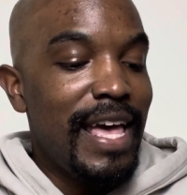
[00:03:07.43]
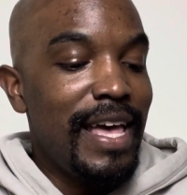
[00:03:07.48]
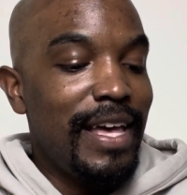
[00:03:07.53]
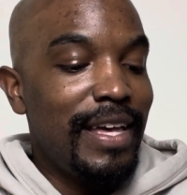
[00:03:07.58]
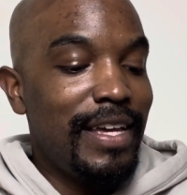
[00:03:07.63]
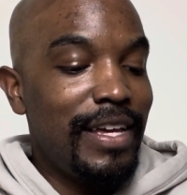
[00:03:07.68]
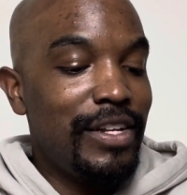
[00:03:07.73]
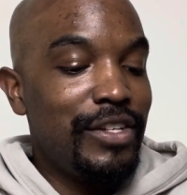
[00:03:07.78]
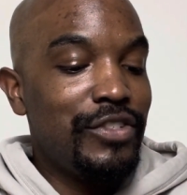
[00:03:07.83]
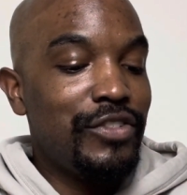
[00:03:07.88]

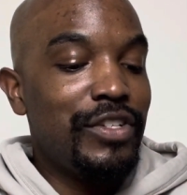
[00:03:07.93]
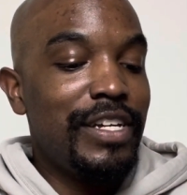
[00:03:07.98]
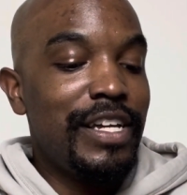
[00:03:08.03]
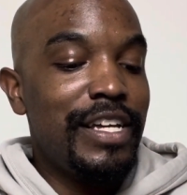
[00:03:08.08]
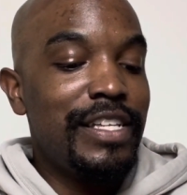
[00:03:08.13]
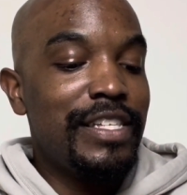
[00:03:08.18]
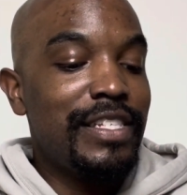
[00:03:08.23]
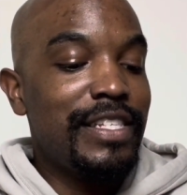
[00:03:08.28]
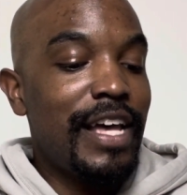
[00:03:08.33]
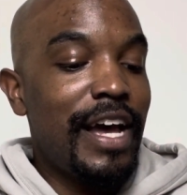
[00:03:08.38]
Industry
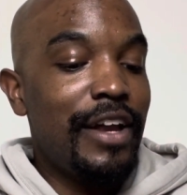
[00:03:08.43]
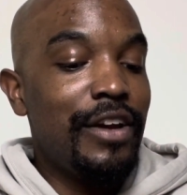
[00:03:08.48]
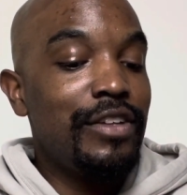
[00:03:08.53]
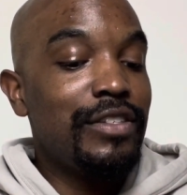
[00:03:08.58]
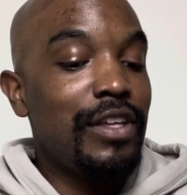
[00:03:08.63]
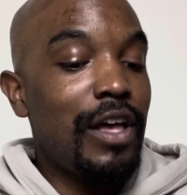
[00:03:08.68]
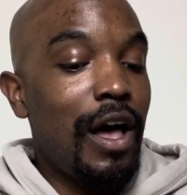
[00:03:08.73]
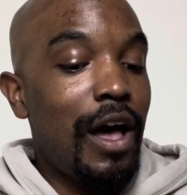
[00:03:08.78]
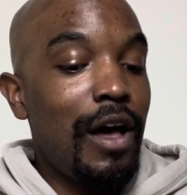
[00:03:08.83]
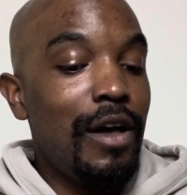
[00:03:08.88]

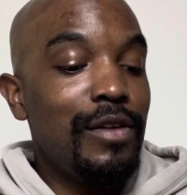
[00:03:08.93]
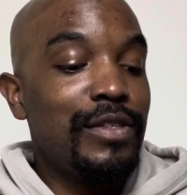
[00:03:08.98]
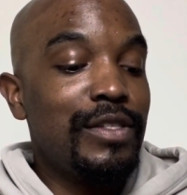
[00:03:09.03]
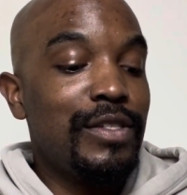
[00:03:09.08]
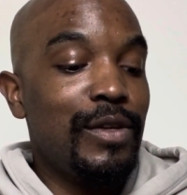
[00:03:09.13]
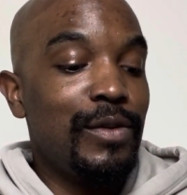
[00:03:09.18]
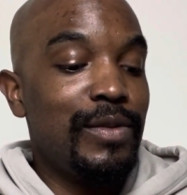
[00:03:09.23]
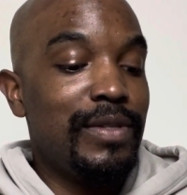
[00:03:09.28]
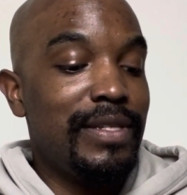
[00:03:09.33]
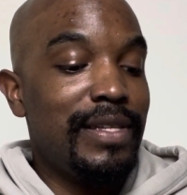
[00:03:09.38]
insiders
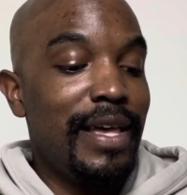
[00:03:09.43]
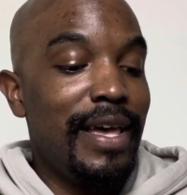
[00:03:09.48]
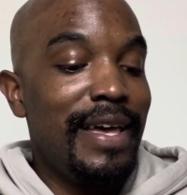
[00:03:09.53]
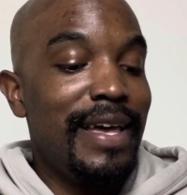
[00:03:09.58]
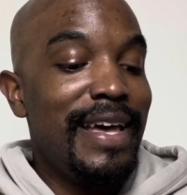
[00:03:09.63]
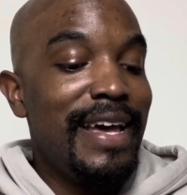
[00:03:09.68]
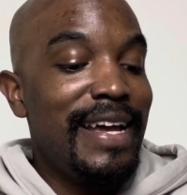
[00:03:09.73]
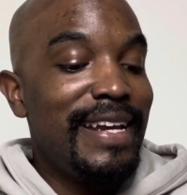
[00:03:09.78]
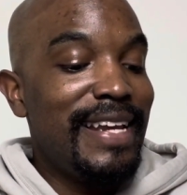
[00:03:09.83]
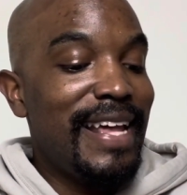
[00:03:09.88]
also say